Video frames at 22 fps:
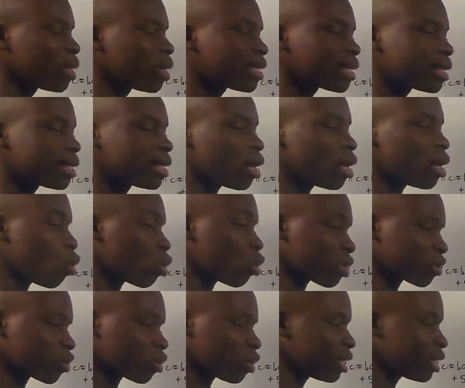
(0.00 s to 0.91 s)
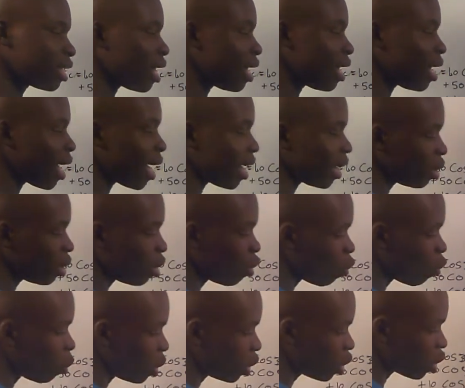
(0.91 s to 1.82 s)
with the horizontal line,
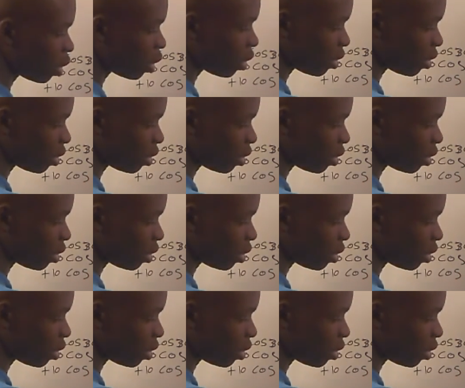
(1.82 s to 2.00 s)
which